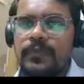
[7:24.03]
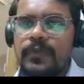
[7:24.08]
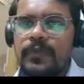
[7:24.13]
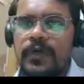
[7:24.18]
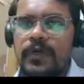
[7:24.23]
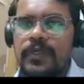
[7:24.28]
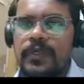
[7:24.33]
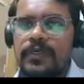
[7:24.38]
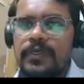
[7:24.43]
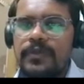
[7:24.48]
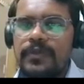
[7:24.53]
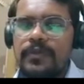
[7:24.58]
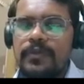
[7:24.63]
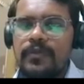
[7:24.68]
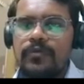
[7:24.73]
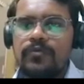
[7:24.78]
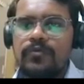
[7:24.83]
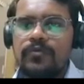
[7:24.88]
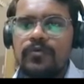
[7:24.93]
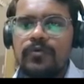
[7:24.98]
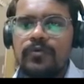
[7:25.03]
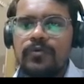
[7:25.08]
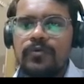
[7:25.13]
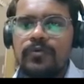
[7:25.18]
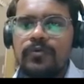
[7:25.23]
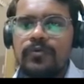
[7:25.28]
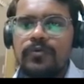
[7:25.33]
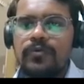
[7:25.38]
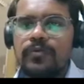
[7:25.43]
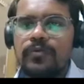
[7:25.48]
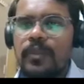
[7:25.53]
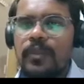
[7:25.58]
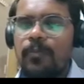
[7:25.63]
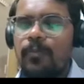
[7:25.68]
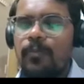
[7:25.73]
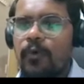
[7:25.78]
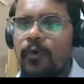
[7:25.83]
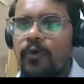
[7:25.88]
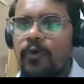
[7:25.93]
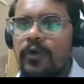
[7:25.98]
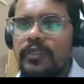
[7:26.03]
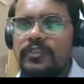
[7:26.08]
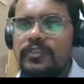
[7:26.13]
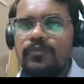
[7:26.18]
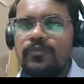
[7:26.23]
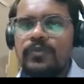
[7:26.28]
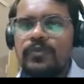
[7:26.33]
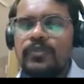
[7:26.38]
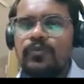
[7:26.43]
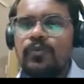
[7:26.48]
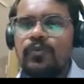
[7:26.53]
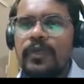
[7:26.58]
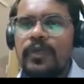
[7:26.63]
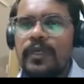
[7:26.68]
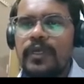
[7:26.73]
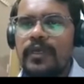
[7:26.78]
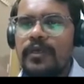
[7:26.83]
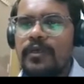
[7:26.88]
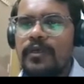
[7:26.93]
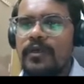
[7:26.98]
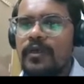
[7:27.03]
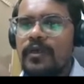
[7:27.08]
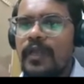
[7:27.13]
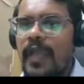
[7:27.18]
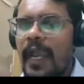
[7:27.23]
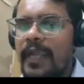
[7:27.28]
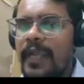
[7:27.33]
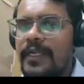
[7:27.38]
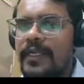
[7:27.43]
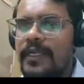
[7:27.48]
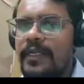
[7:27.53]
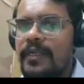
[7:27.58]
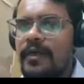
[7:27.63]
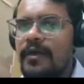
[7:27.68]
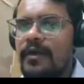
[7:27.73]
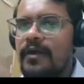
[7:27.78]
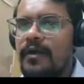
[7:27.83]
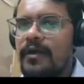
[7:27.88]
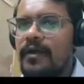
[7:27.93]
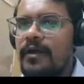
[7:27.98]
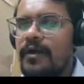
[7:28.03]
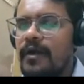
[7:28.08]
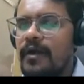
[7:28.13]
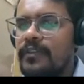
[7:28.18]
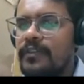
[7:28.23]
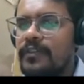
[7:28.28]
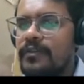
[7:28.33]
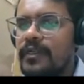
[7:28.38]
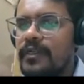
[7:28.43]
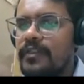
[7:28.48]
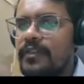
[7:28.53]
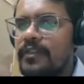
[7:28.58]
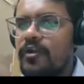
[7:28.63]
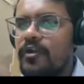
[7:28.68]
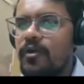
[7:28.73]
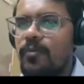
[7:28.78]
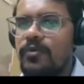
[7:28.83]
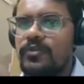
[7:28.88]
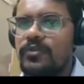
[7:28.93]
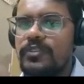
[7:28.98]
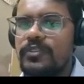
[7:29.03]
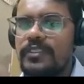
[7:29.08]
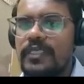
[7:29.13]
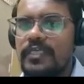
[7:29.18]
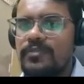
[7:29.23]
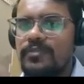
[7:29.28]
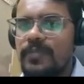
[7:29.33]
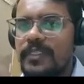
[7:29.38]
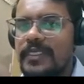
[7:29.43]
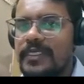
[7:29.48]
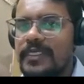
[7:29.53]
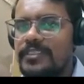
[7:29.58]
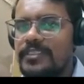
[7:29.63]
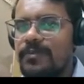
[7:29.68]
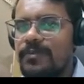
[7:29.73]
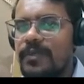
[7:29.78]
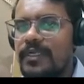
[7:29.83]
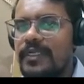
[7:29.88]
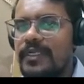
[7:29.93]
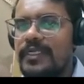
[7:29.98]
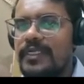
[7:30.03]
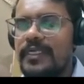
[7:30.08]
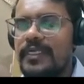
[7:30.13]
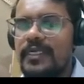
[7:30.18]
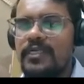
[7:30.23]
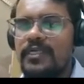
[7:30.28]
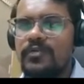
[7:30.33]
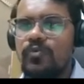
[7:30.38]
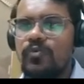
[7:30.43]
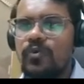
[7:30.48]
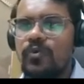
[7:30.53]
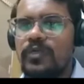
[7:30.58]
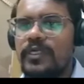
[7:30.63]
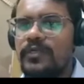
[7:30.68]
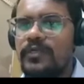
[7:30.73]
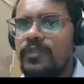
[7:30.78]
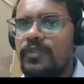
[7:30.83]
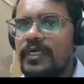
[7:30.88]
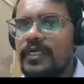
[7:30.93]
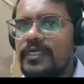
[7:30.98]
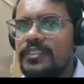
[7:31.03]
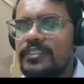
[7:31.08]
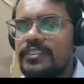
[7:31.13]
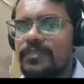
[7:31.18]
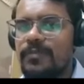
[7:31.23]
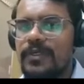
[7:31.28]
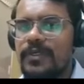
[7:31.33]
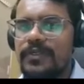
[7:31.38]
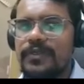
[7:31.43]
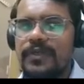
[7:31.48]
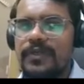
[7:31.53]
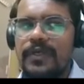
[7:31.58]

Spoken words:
Okay, so the products which we added under that opportunity as per the customer need and sold it to the customer.